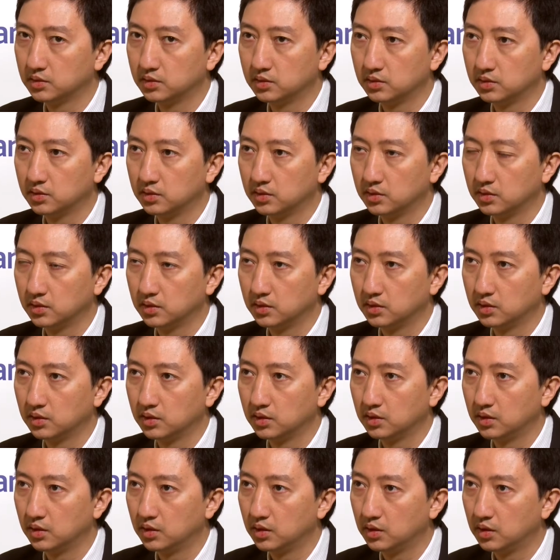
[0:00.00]
Dirk,
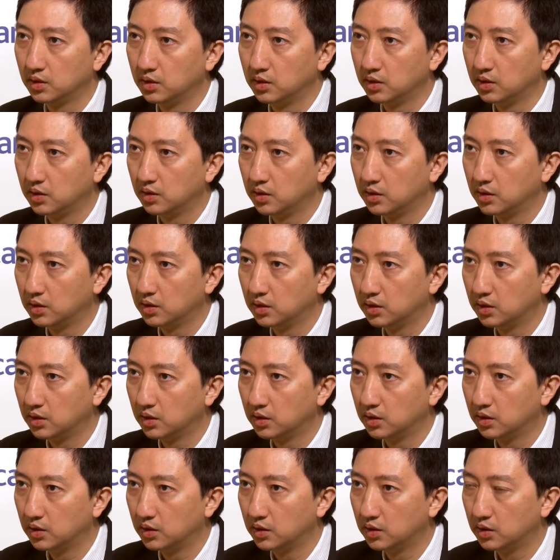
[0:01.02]
let's double check. How
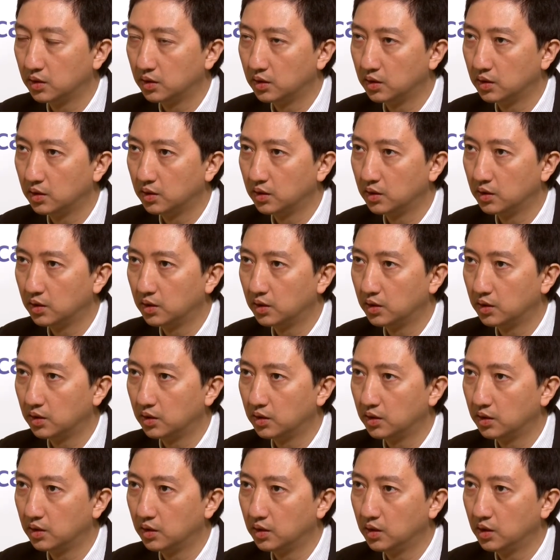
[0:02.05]
many patients were involved
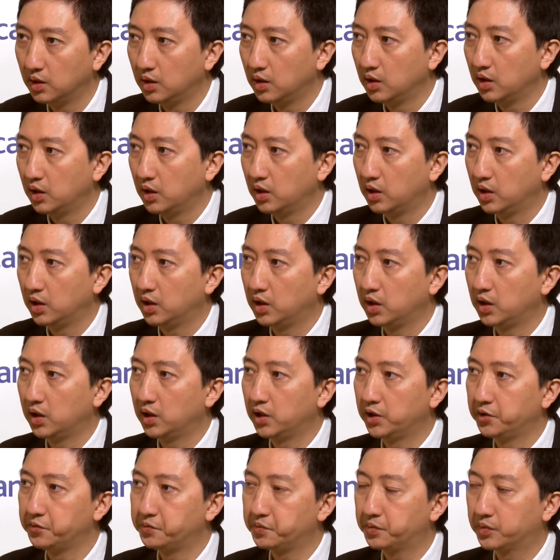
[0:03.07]
in the trial?
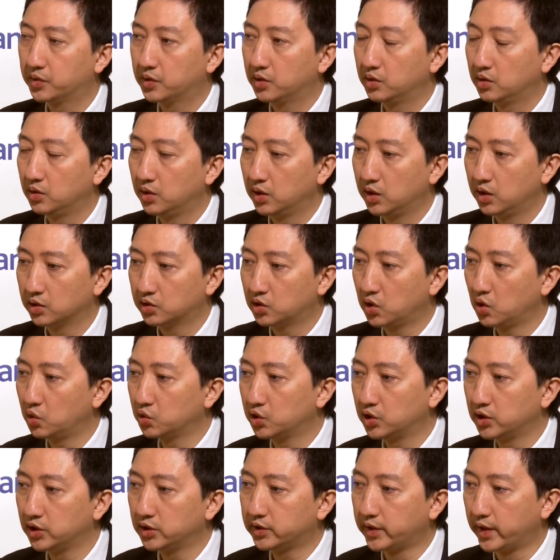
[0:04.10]
Uh, uh,
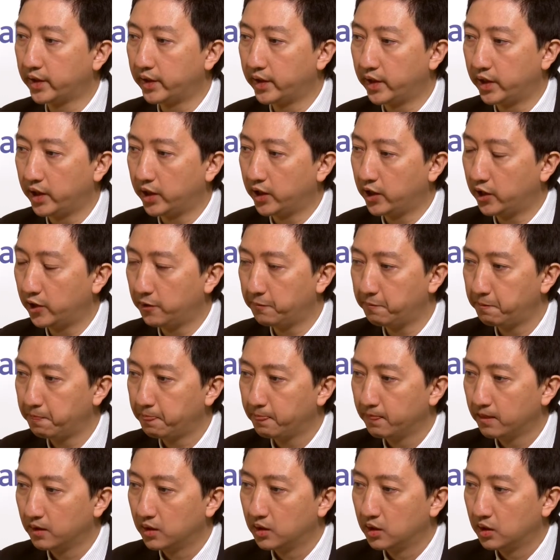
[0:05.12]
totally, there are
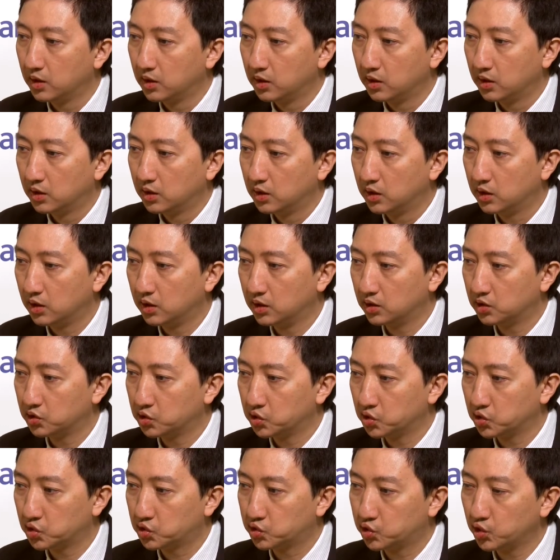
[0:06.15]
uh,
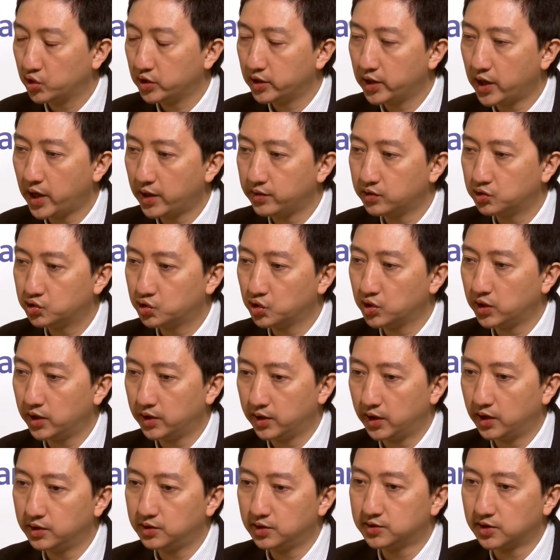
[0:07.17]

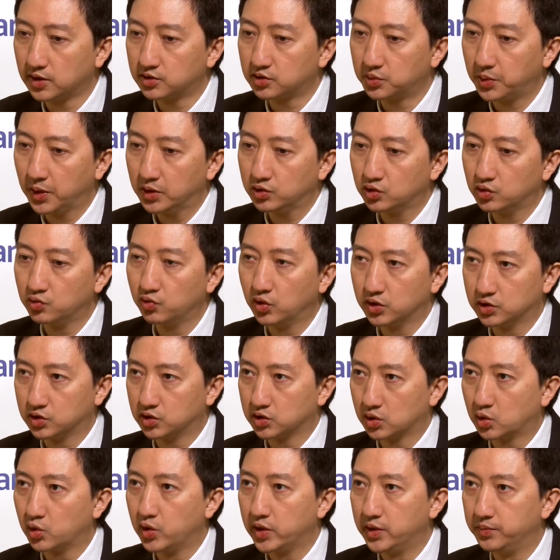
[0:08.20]
386 patients were
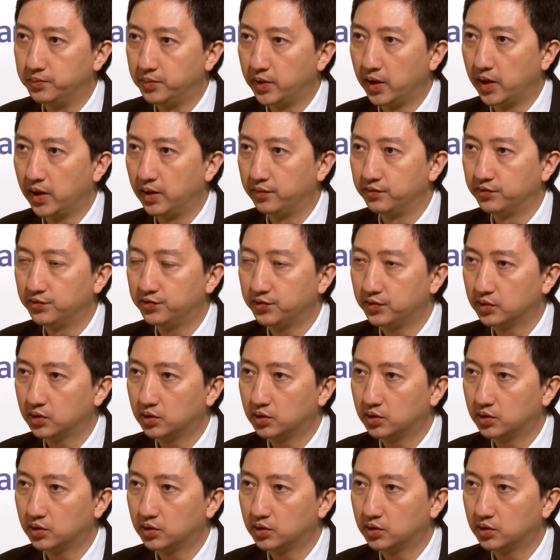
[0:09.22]
screened, and